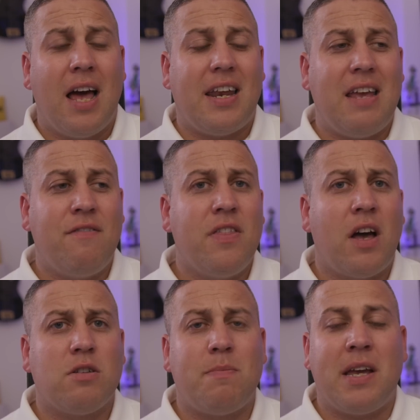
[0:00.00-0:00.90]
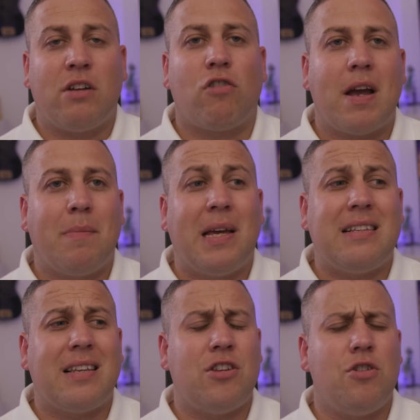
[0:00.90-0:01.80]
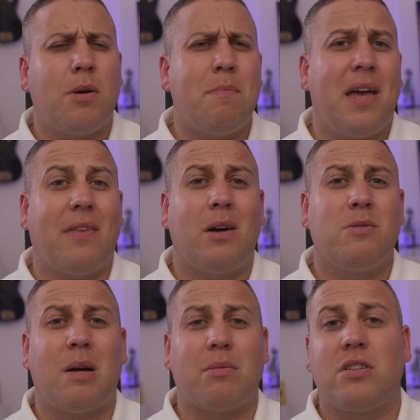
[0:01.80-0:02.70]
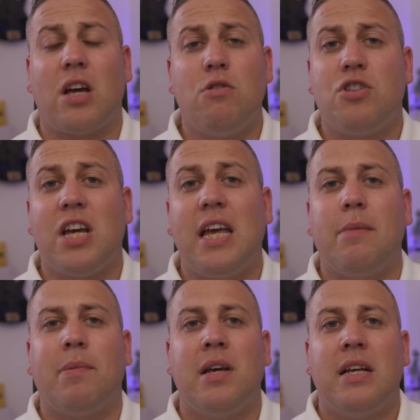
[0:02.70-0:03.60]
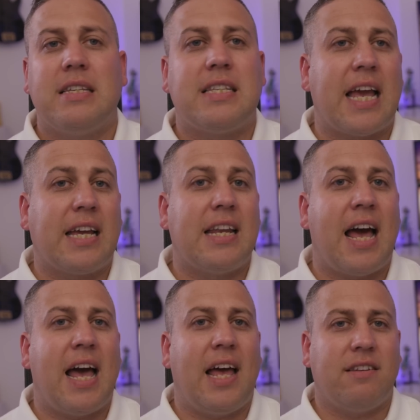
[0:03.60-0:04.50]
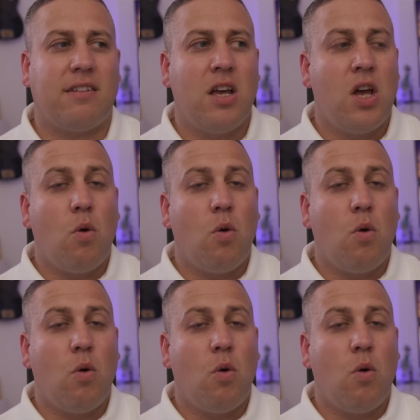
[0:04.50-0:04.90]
And even those being great P Cs, you can pick those up so cheap, secondhand.